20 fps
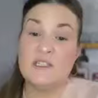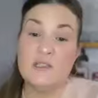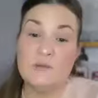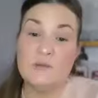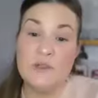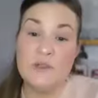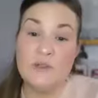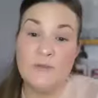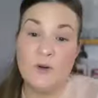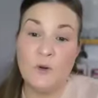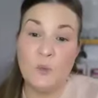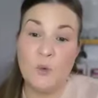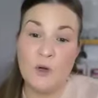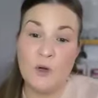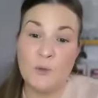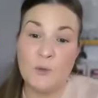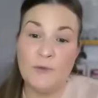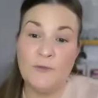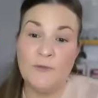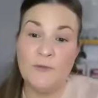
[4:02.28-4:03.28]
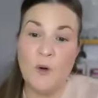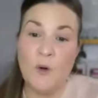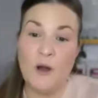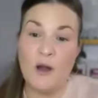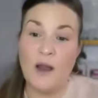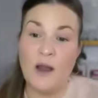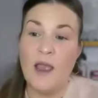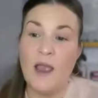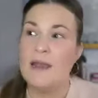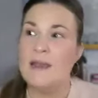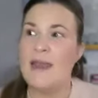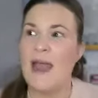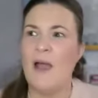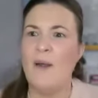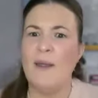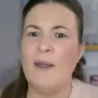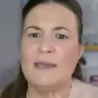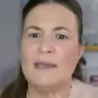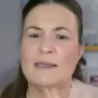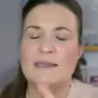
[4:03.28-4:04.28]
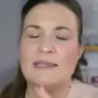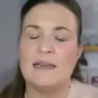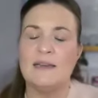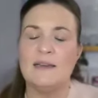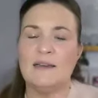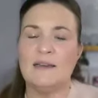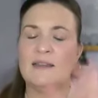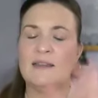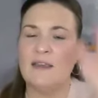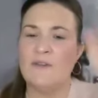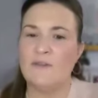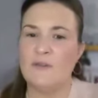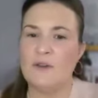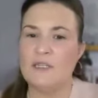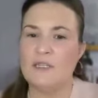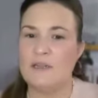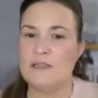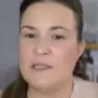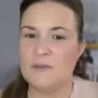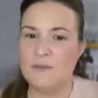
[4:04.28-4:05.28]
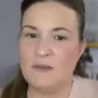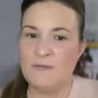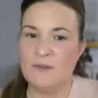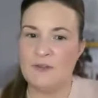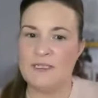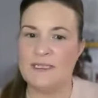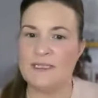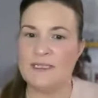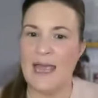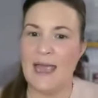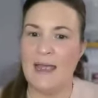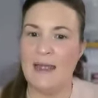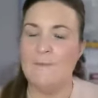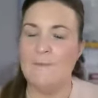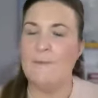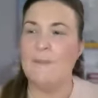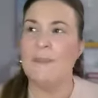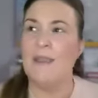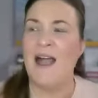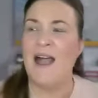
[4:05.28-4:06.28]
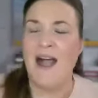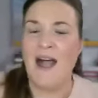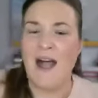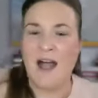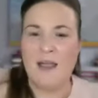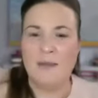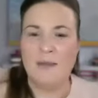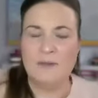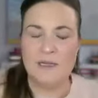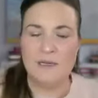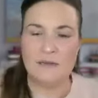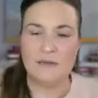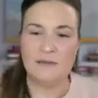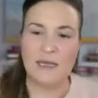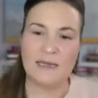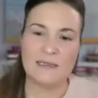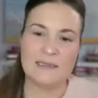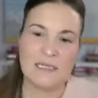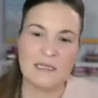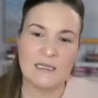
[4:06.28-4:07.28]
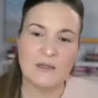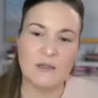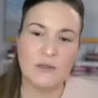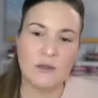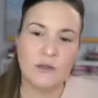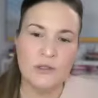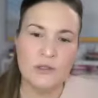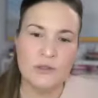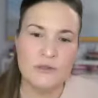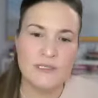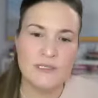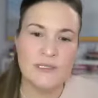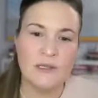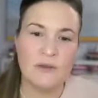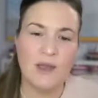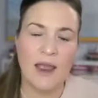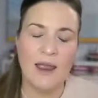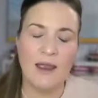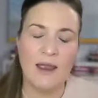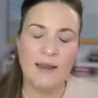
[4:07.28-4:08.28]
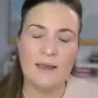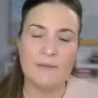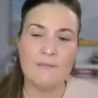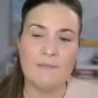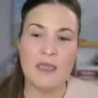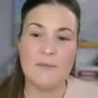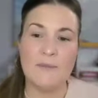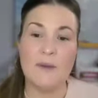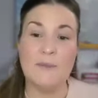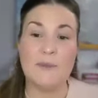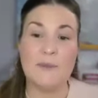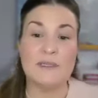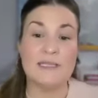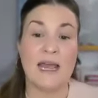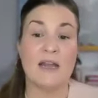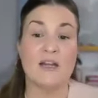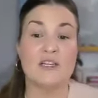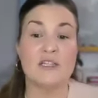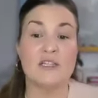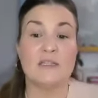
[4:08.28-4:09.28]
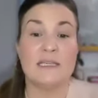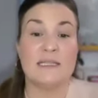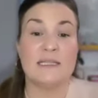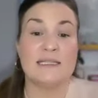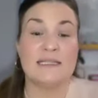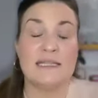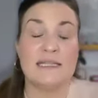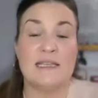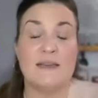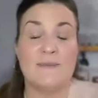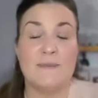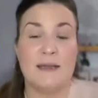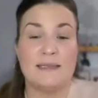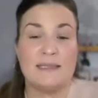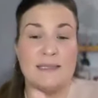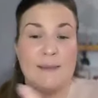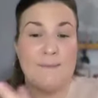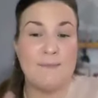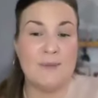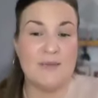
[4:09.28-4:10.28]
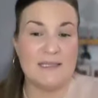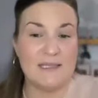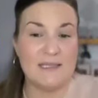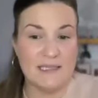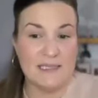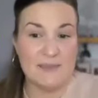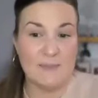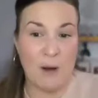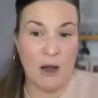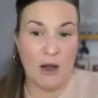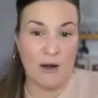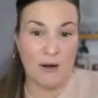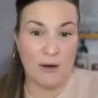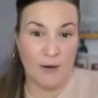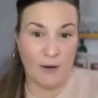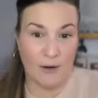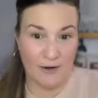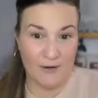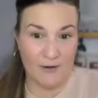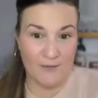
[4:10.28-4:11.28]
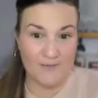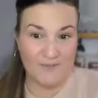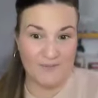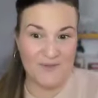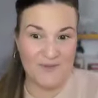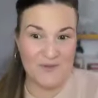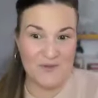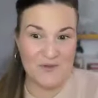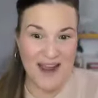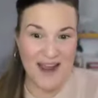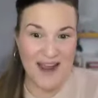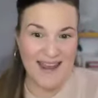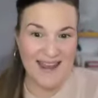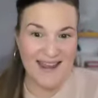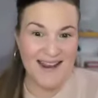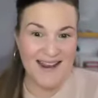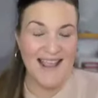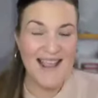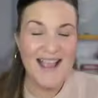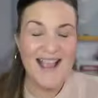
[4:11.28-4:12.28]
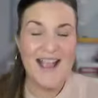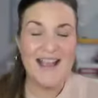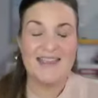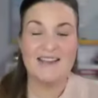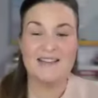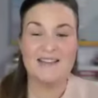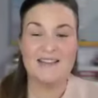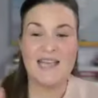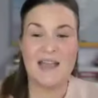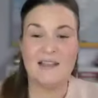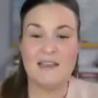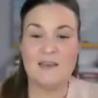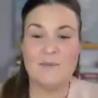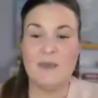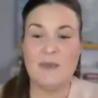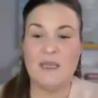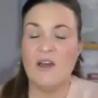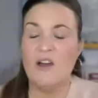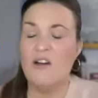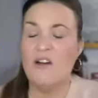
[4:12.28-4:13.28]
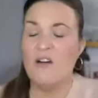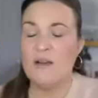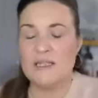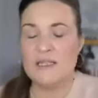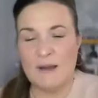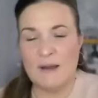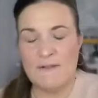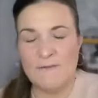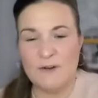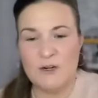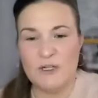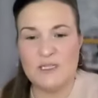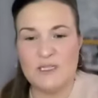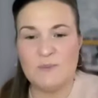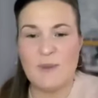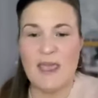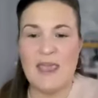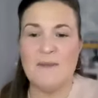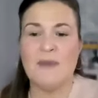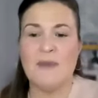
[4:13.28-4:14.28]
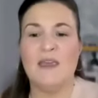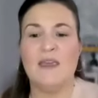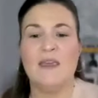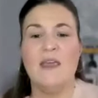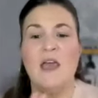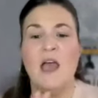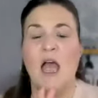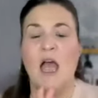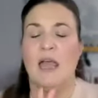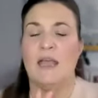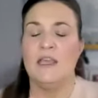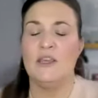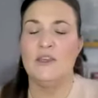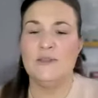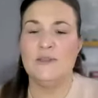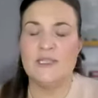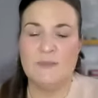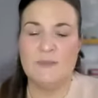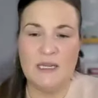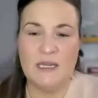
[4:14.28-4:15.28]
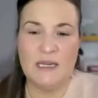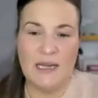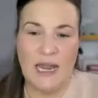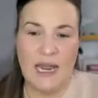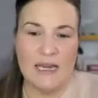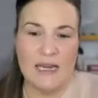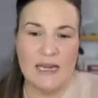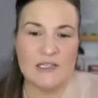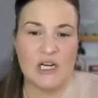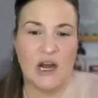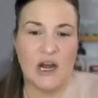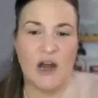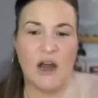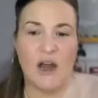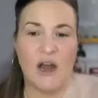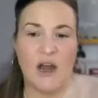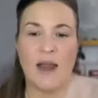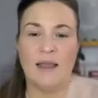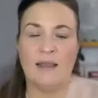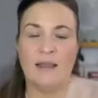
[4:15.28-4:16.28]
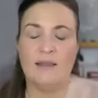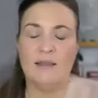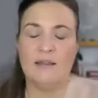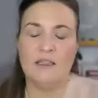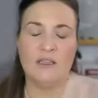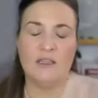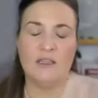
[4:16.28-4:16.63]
did you do for work before? Now I can suddenly, they've reached out to me for debt. I'm collecting clues so that I can maybe potentially see them as a business partner. Right? They're telling me, oh, it's my first baby. I used to be in HR. I